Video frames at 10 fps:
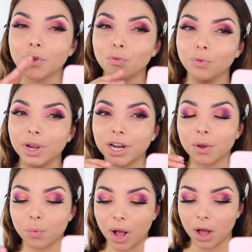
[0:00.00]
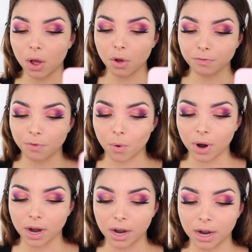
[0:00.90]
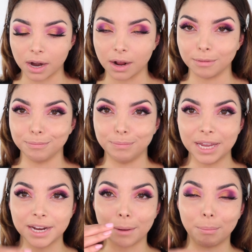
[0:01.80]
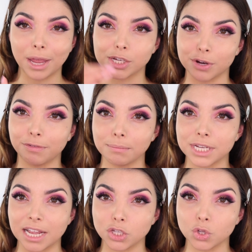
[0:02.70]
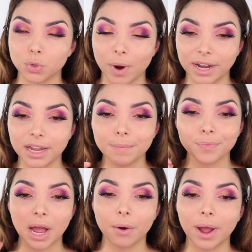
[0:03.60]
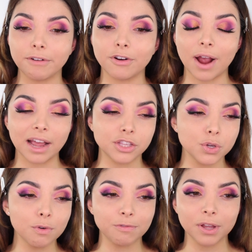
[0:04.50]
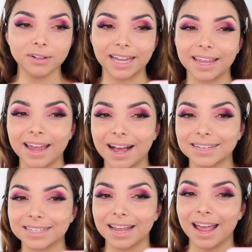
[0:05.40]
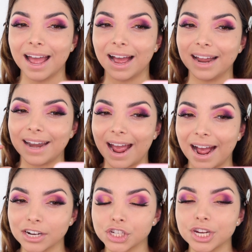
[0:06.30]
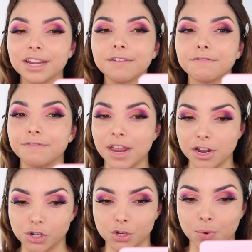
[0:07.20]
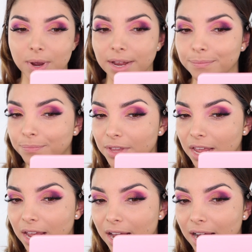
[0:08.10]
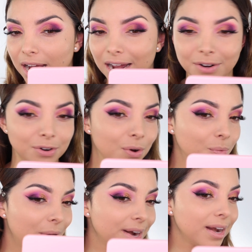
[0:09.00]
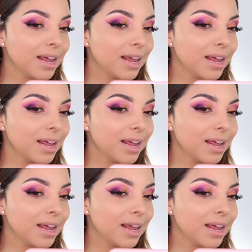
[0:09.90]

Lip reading: really well for being a big jump from 10 to 20. However, I do feel like it has an ashy finish to it. I don't know what it